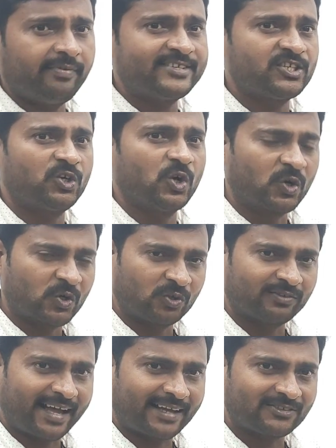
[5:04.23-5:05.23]
which you don't
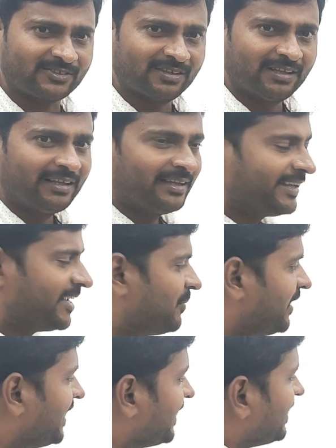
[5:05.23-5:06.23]
know that,
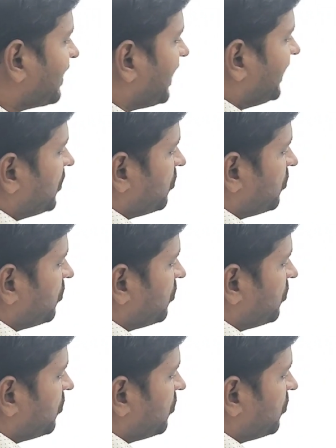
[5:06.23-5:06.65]
immediately write